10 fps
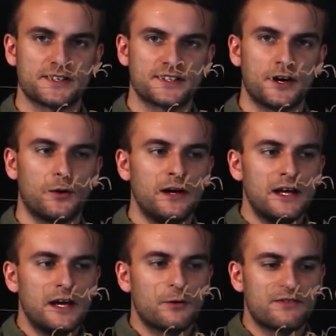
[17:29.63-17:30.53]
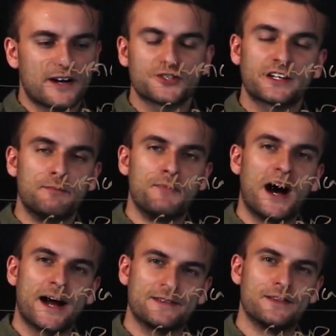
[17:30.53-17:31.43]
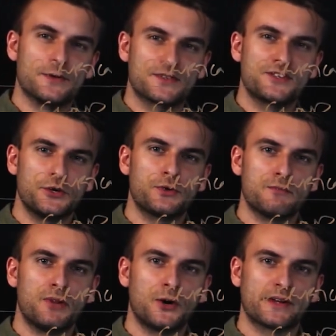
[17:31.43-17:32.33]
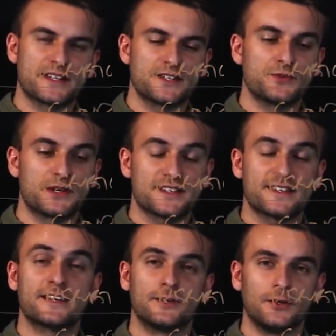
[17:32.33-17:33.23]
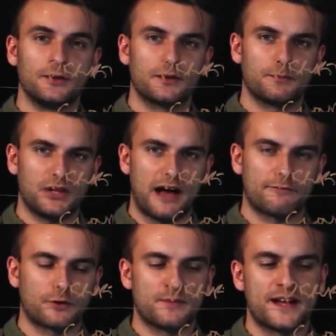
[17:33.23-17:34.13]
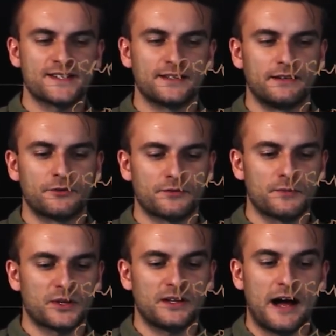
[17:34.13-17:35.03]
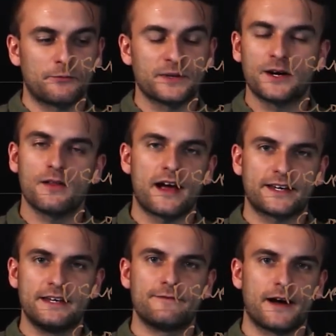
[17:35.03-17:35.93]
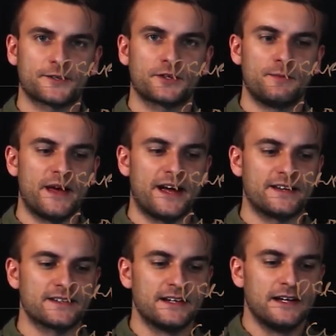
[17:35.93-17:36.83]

So we've actually combined those two components into a single platform that's delivered from the cloud, and we call that Keyfactor Command.